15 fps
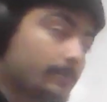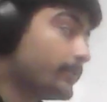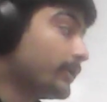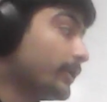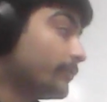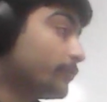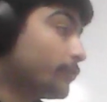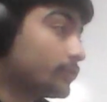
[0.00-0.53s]

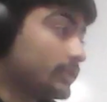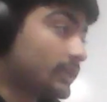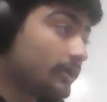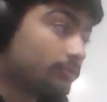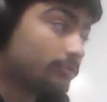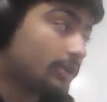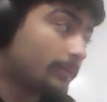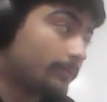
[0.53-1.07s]
But for the
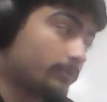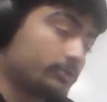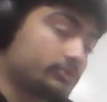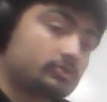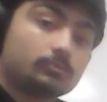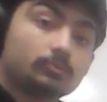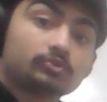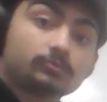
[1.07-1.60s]
other
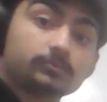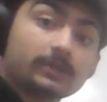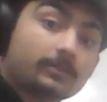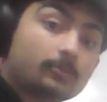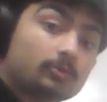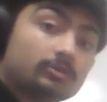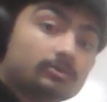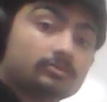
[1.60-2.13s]
numbers, you're
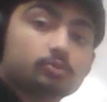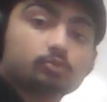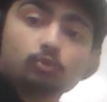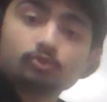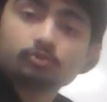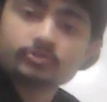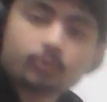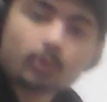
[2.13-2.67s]
multiplying
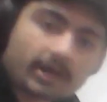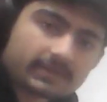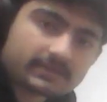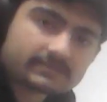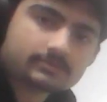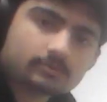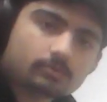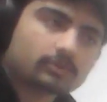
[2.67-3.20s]

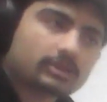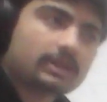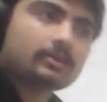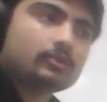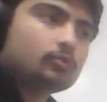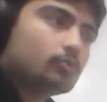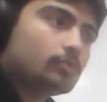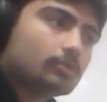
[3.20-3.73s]
twice. You're
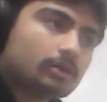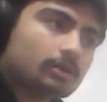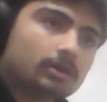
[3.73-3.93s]
getting